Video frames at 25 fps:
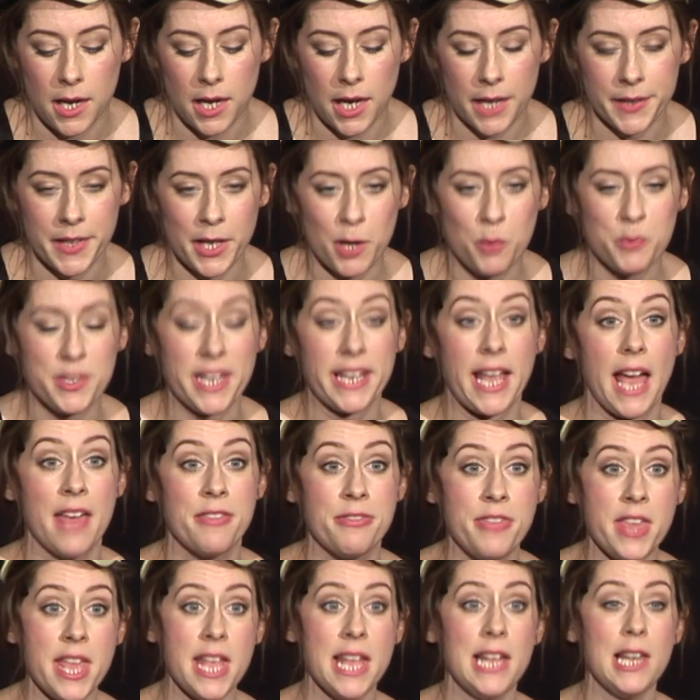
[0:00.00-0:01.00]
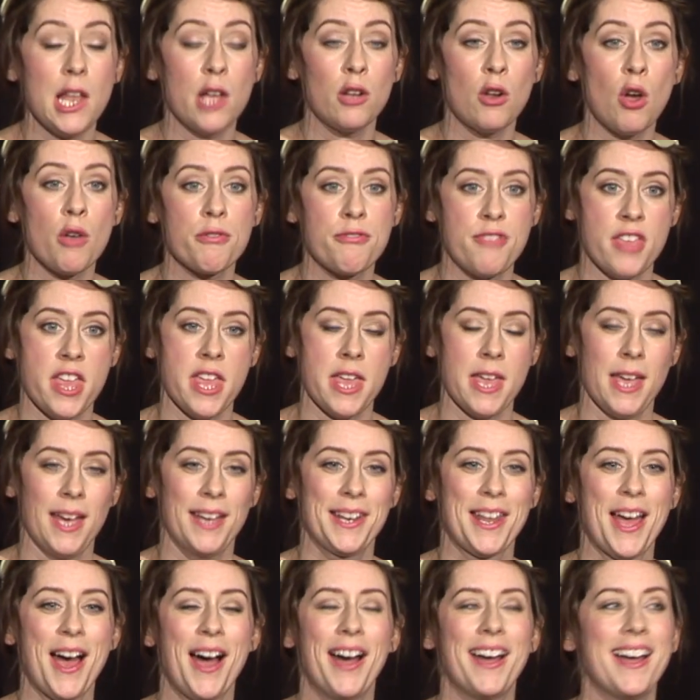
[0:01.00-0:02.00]
And then he was like, "A Villeneuve."
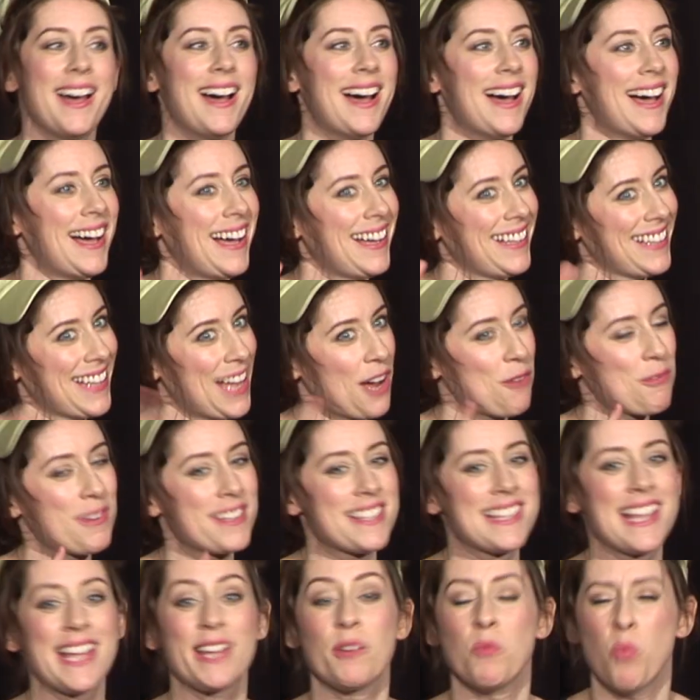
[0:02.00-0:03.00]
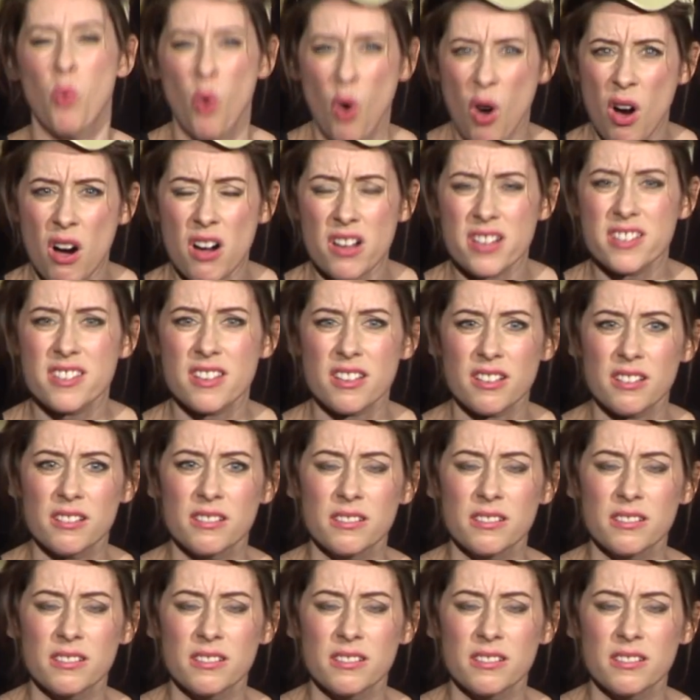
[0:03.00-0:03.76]
And ha. And I was like, "What?"